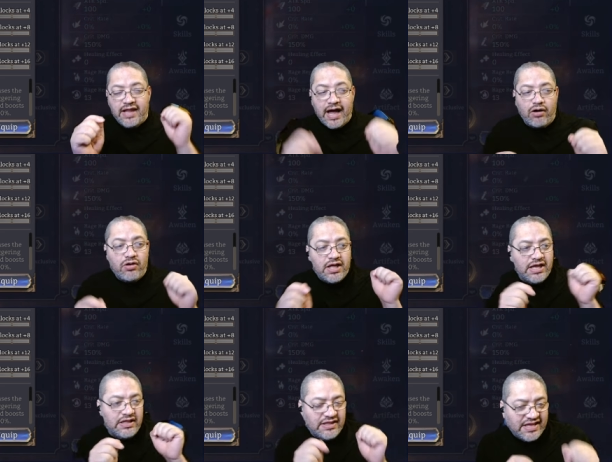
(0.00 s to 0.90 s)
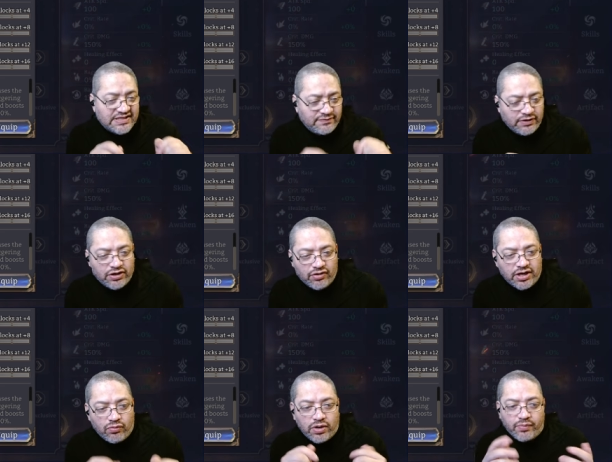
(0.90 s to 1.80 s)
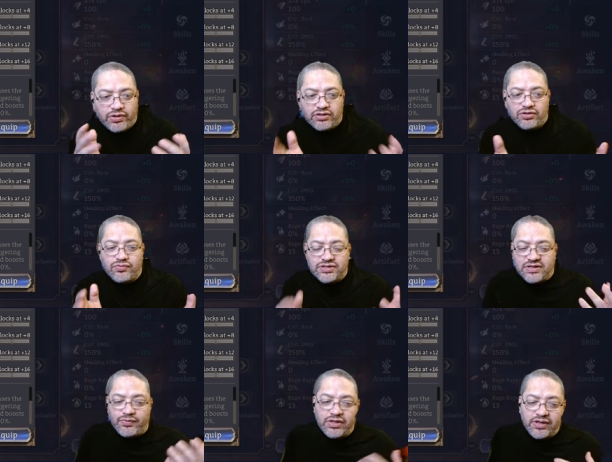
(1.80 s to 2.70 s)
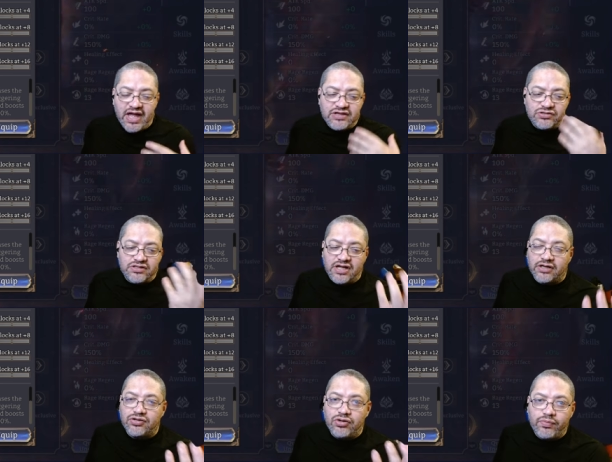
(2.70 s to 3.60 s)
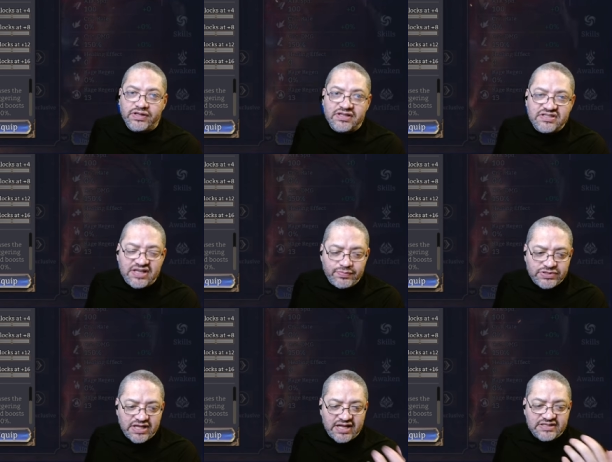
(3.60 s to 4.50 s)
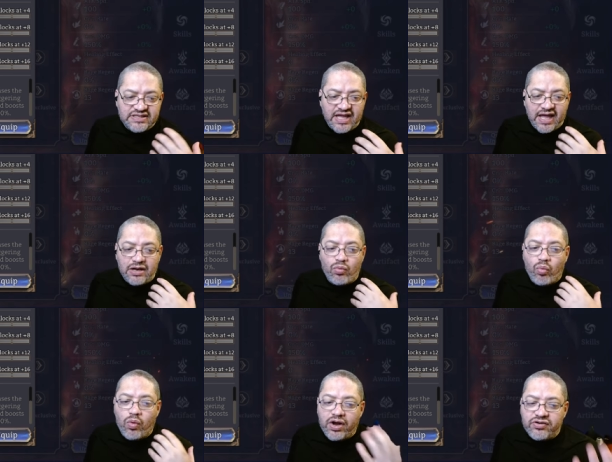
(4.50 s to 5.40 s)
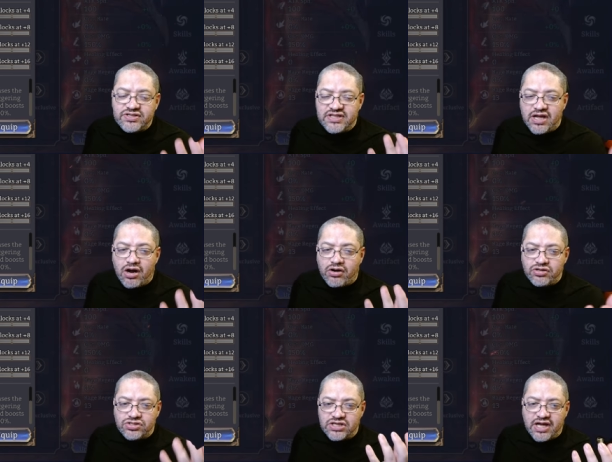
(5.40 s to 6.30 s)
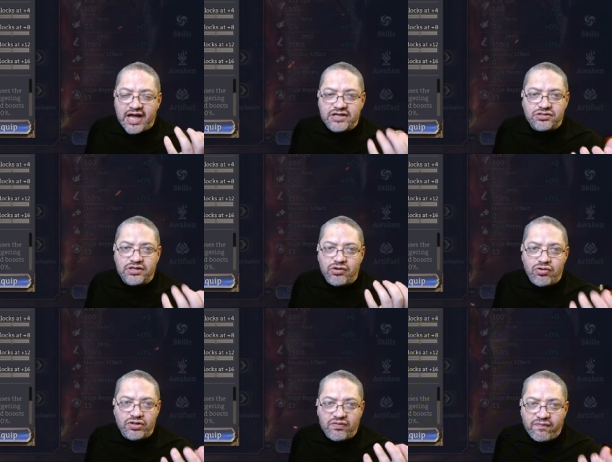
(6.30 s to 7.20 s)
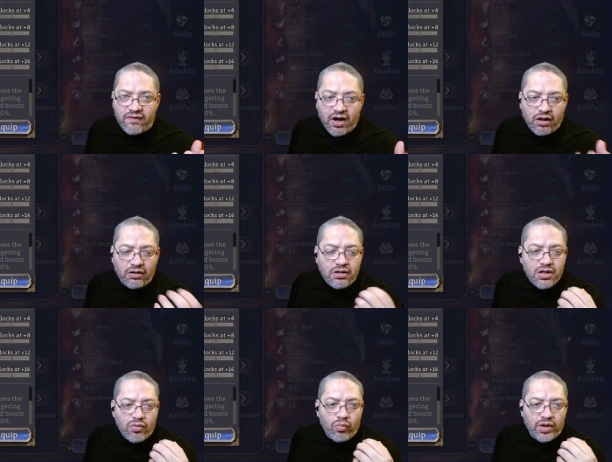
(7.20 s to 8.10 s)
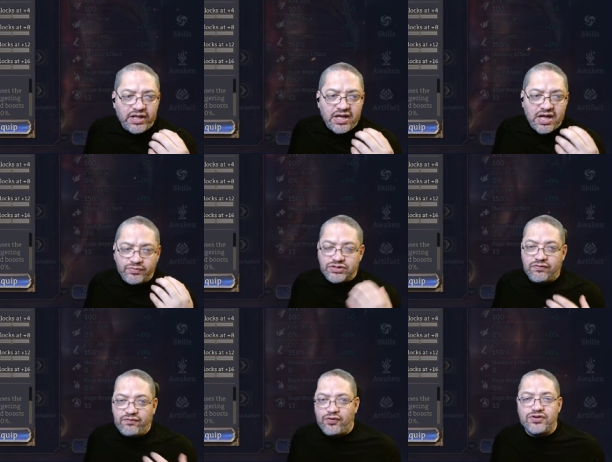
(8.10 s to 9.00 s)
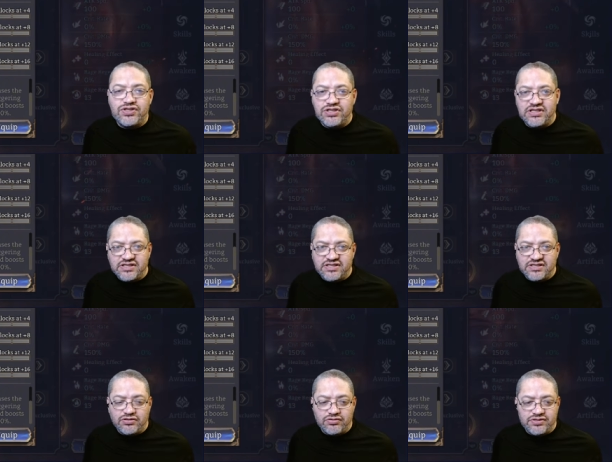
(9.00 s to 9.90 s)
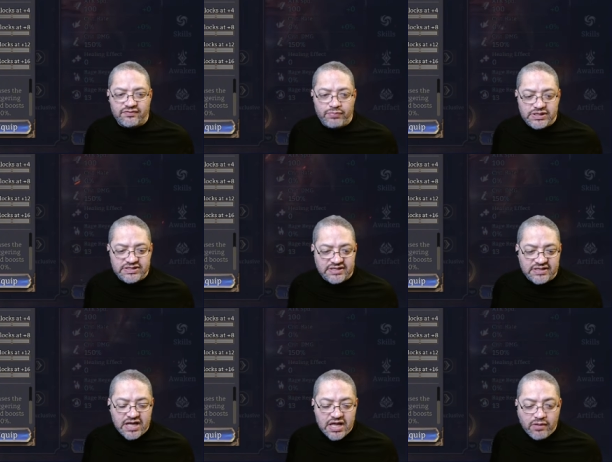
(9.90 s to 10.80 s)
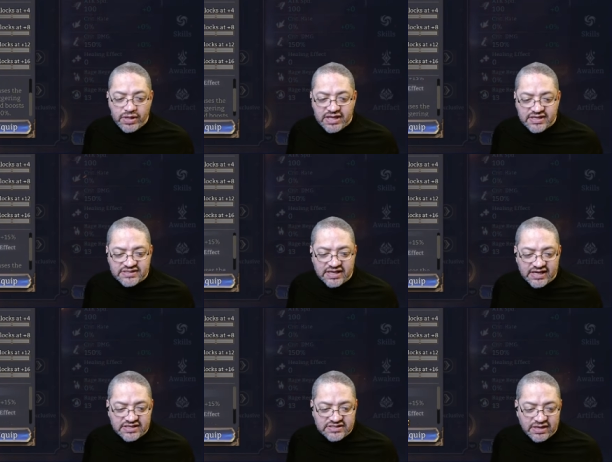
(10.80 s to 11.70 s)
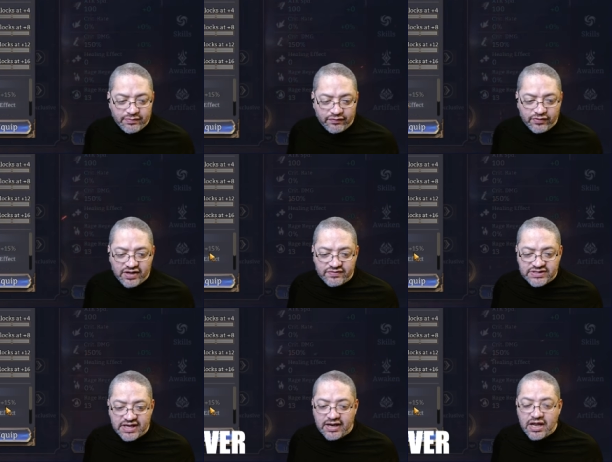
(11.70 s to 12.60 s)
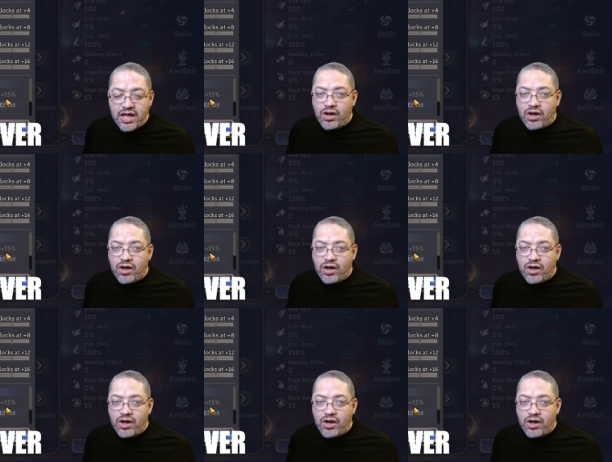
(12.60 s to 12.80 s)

Now, in this video here, what I'm going to do is I'm going to actually talk to you about the substats and where is the RNG actually going to fall when it comes to forging these exclusive pieces. Because as some of you have said,